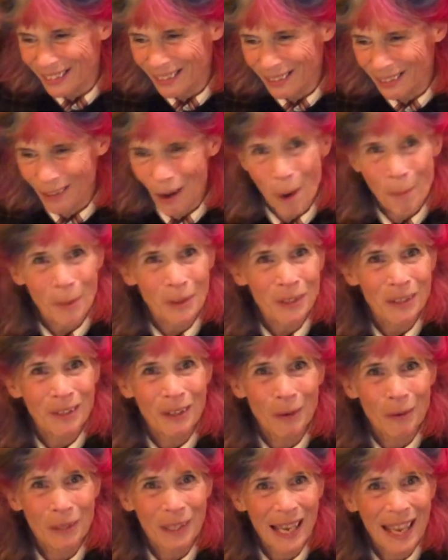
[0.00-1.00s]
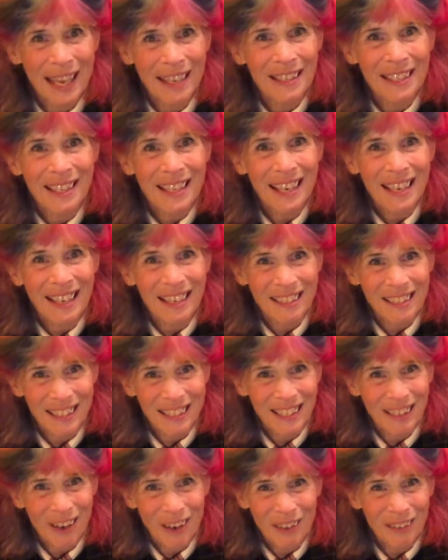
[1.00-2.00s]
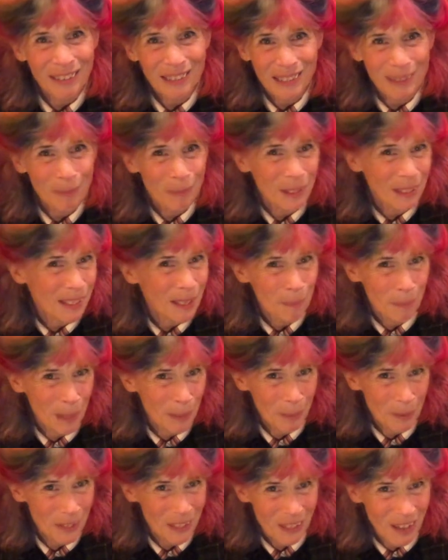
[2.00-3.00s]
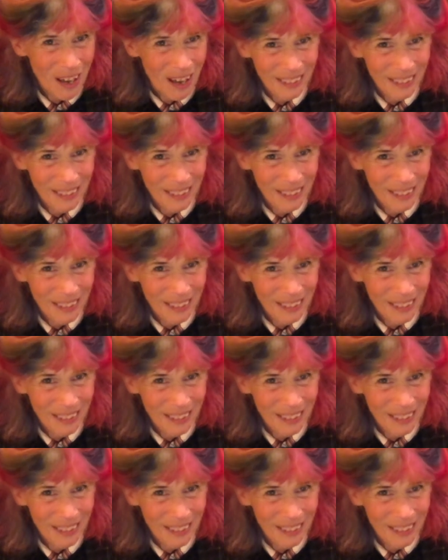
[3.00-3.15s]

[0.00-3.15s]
it almost goes hand in hand in some people's thought,